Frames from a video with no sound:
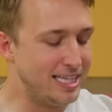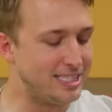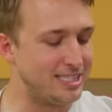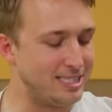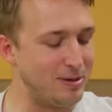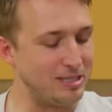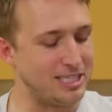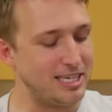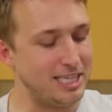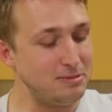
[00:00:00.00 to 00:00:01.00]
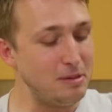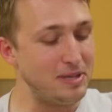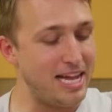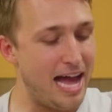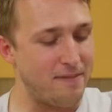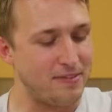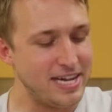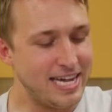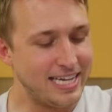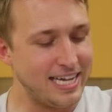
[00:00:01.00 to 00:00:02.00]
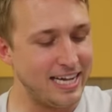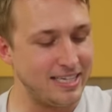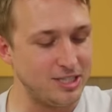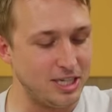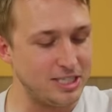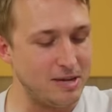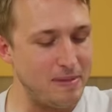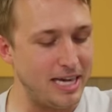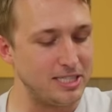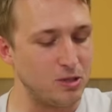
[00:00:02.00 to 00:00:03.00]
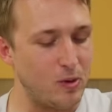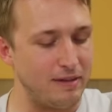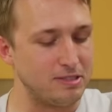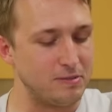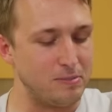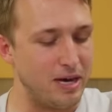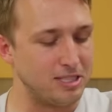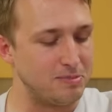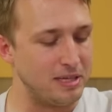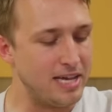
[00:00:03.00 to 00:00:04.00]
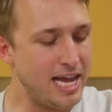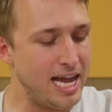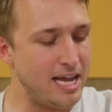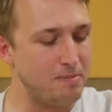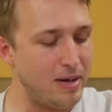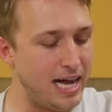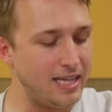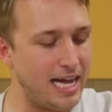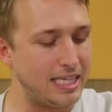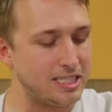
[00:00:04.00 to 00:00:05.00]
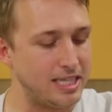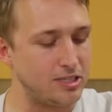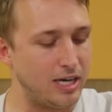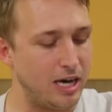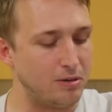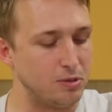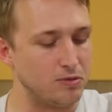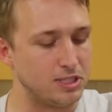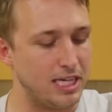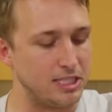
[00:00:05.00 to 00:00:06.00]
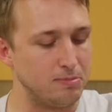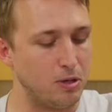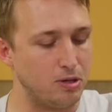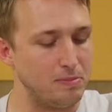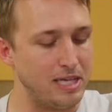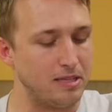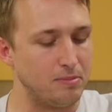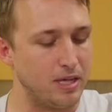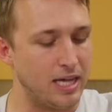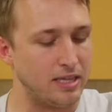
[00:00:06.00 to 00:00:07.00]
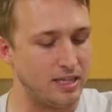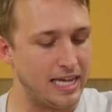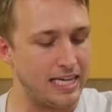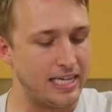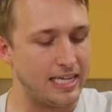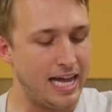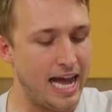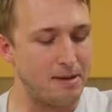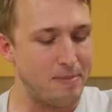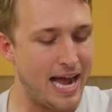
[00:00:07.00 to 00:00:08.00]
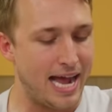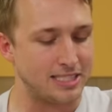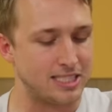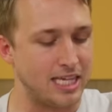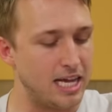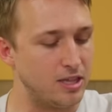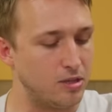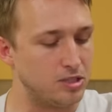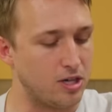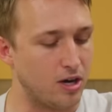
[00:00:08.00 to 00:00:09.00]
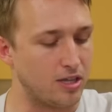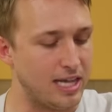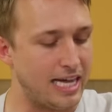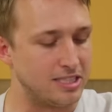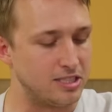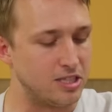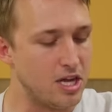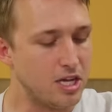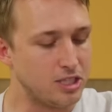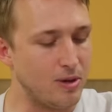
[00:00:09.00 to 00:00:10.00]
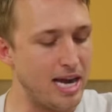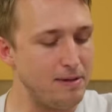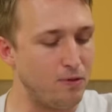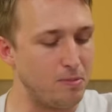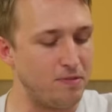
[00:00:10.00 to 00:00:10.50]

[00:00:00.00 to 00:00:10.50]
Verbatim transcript: Someone else said, this made me laugh. Can just imagine the waves of embarrassment. In my last laser hair removal session, both me and the lady had masks and those dark glasses, so any form